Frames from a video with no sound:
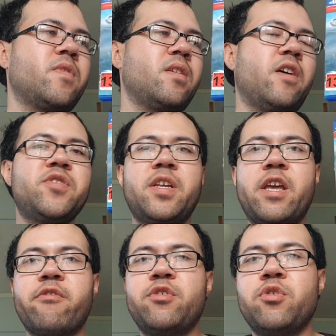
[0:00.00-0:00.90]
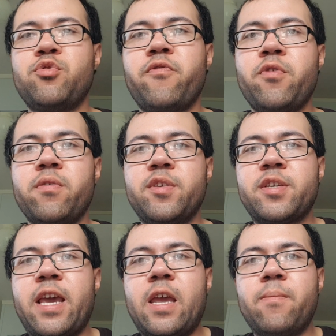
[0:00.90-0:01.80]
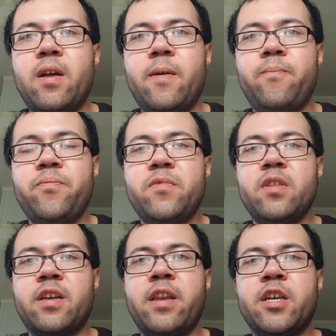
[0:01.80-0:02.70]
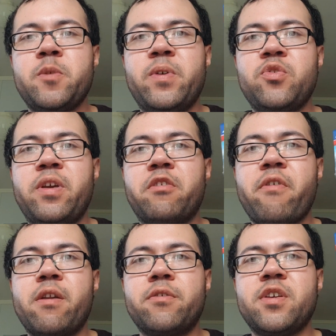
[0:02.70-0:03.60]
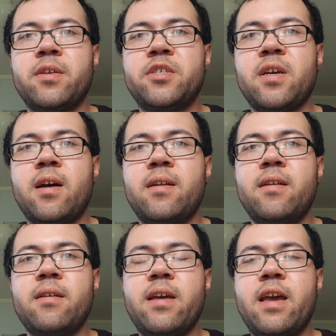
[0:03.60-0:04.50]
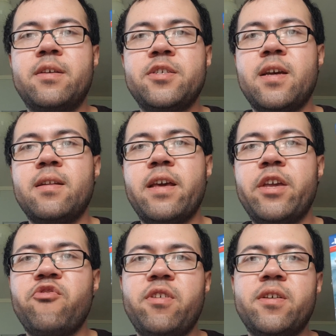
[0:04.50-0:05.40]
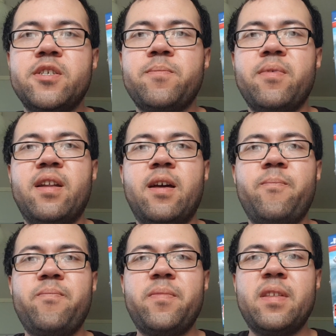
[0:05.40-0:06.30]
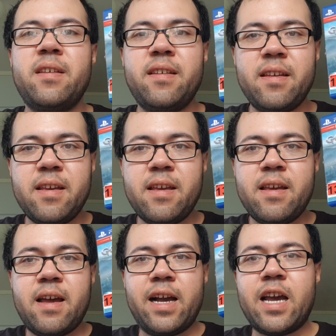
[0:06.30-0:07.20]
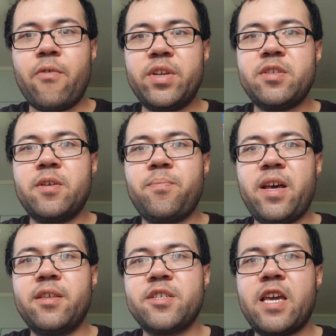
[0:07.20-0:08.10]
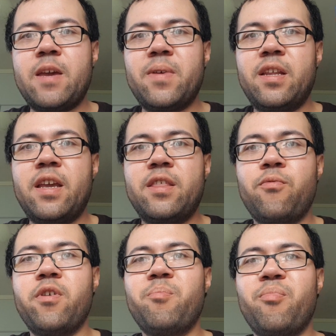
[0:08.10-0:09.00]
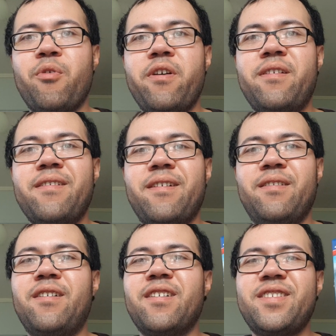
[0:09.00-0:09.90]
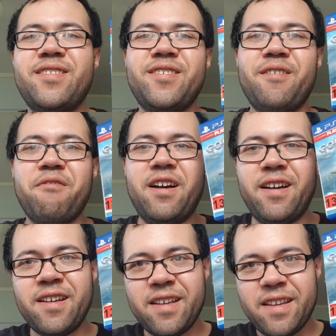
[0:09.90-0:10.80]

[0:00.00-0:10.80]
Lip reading: I've seen Angry Joe's review of this game. The connection between Kratos and his son Atreus, but I can't wait to play this game and hear the word boy a lot. So